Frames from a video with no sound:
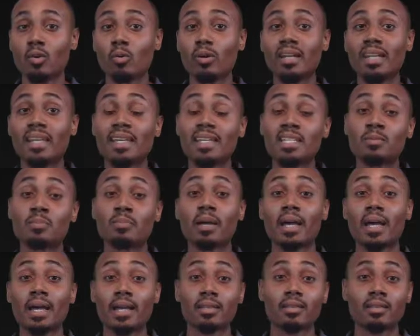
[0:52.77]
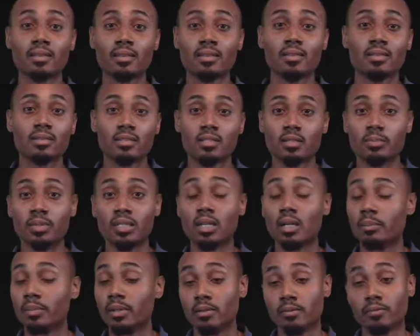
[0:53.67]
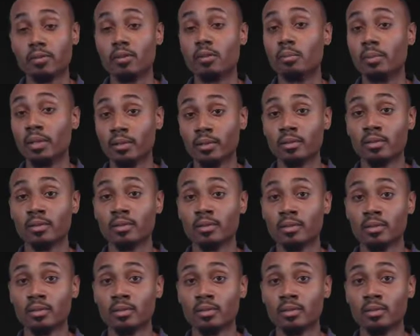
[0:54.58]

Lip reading: on his path to becoming a filmmaker.